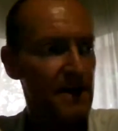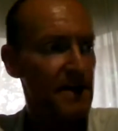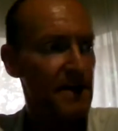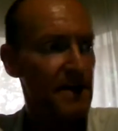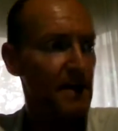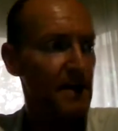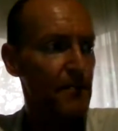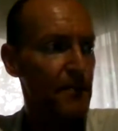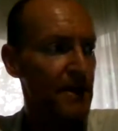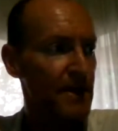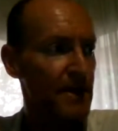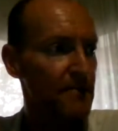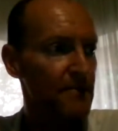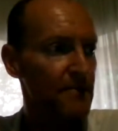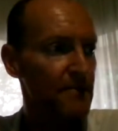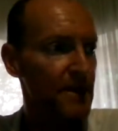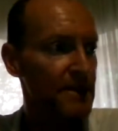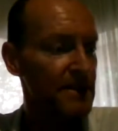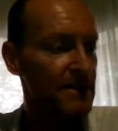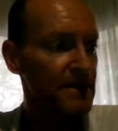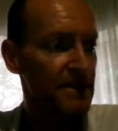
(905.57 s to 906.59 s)
They pretty
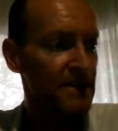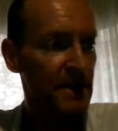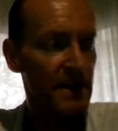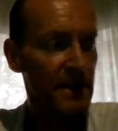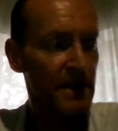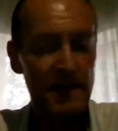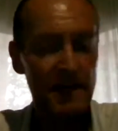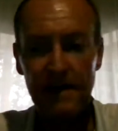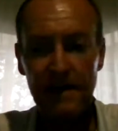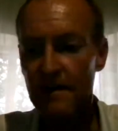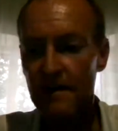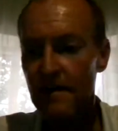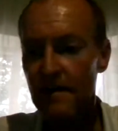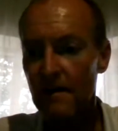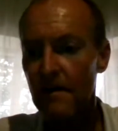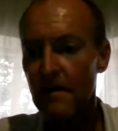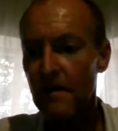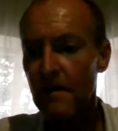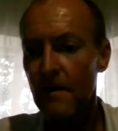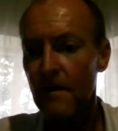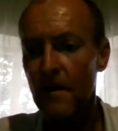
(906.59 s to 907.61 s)
much
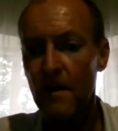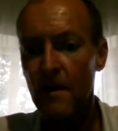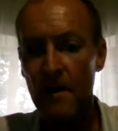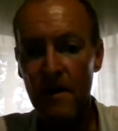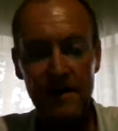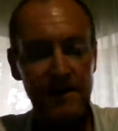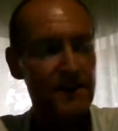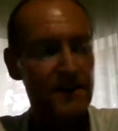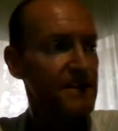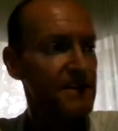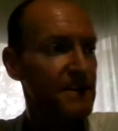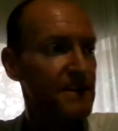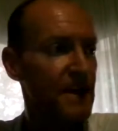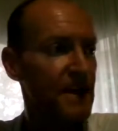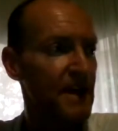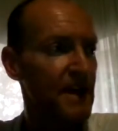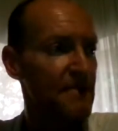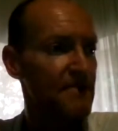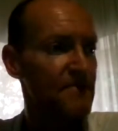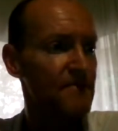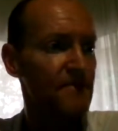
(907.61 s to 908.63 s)
aren't
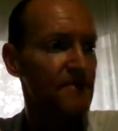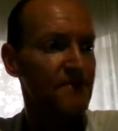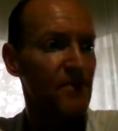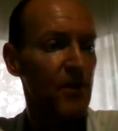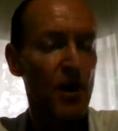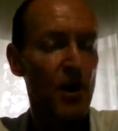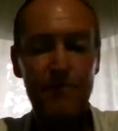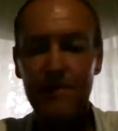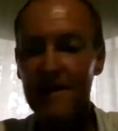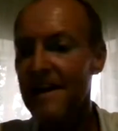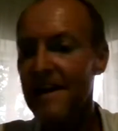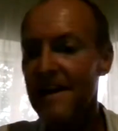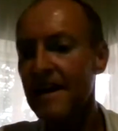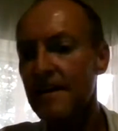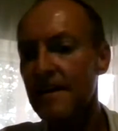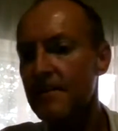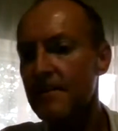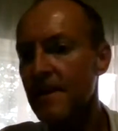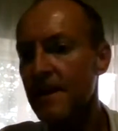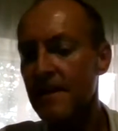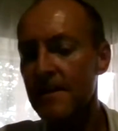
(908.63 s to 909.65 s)

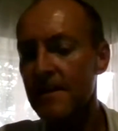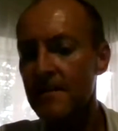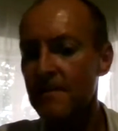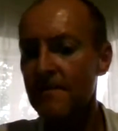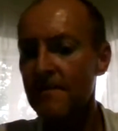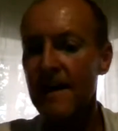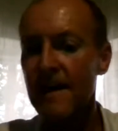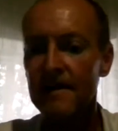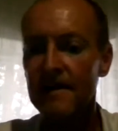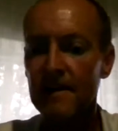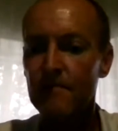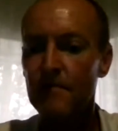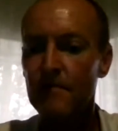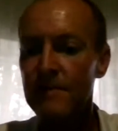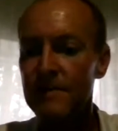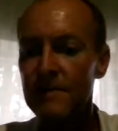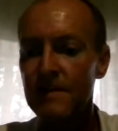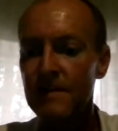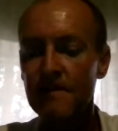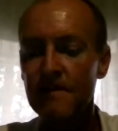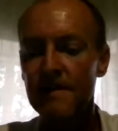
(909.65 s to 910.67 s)
obligated to any sort of outcome
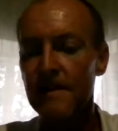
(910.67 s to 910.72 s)
whatsoever.